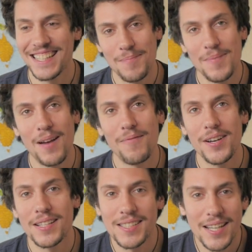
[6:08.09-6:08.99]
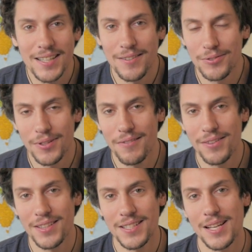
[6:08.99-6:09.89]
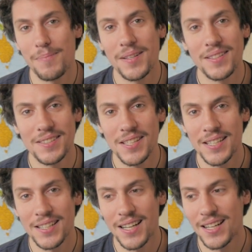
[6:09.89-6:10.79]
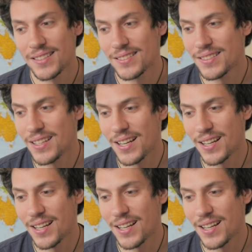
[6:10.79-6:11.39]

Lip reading: I'm very excited about everything that's happening this year, and